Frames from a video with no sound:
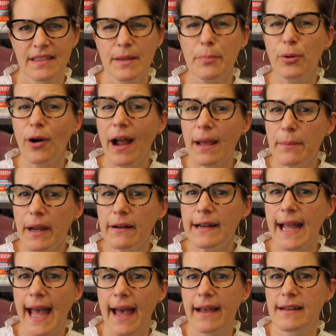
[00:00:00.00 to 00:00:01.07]
The
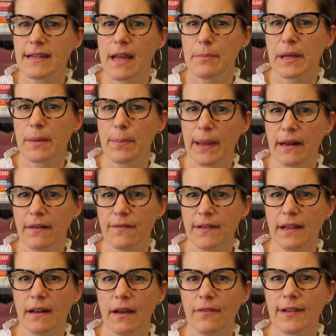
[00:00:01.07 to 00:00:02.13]
primary academic
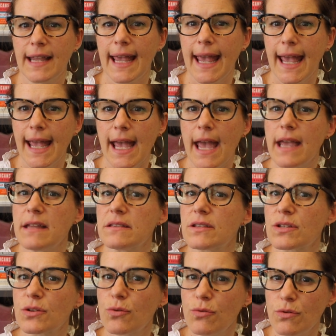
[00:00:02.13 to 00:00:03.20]
benefit of a K-8
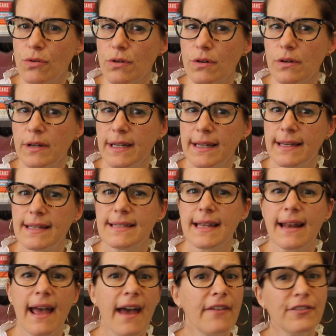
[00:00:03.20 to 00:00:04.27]
school is
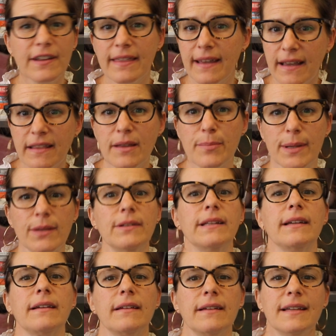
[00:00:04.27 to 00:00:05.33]
that everything in the
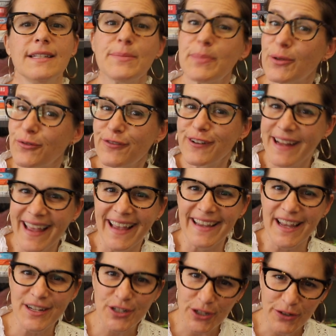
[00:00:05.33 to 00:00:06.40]
building is built for
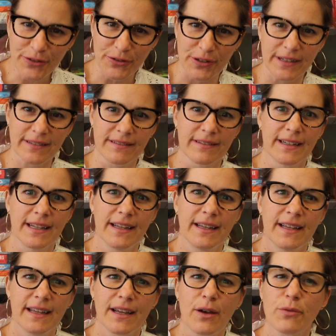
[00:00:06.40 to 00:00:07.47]
K-8
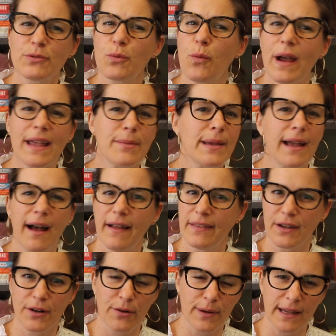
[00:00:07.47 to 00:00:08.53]
children. It goes way
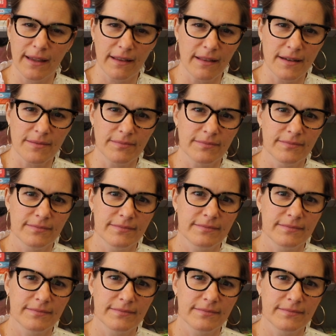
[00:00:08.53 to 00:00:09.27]
beyond the curriculum.